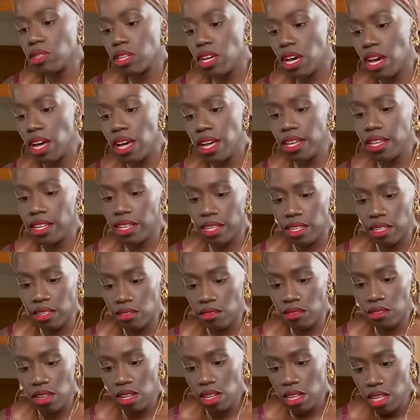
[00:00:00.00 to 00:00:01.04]

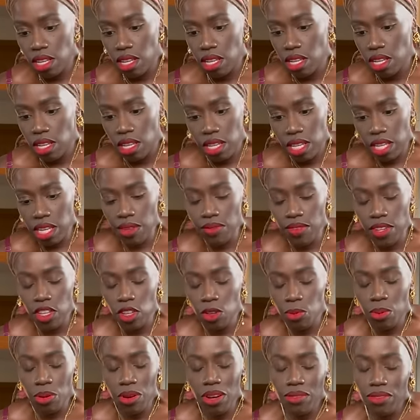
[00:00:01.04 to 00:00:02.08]
curtain giving
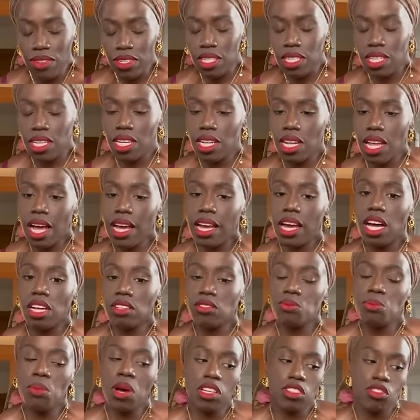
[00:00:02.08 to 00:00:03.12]
you privacy. Like,
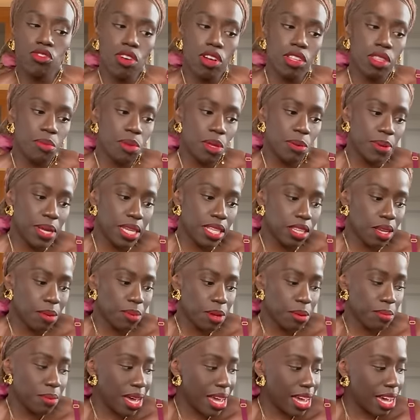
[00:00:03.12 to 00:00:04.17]
I'd much rather be pinned up
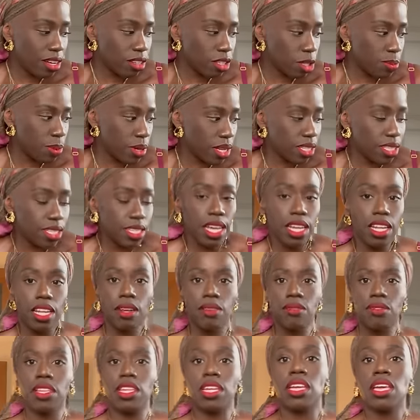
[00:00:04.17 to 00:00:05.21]
in my house, but c'est
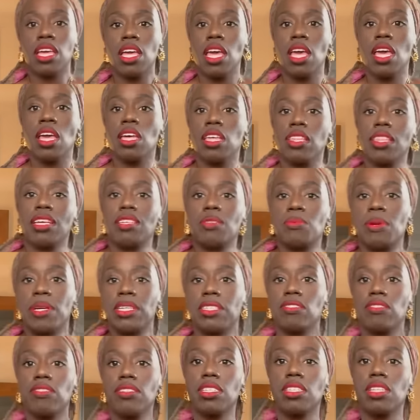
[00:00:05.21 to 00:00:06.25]
la vie. That's
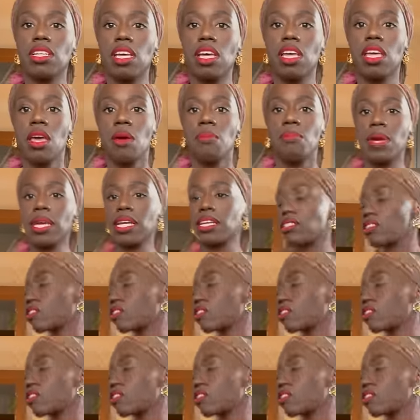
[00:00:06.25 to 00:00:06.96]
better, isn't it? Beggars